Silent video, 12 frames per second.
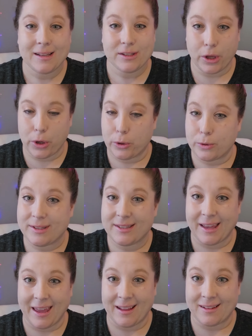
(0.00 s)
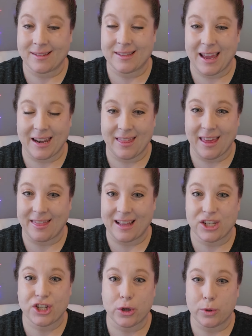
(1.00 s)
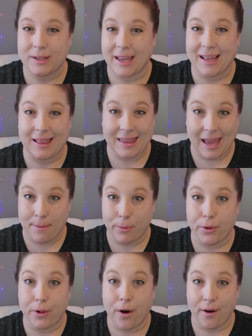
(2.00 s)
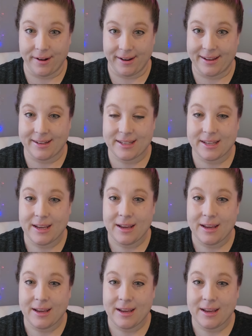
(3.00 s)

codes, scans, anything that shows like a label on it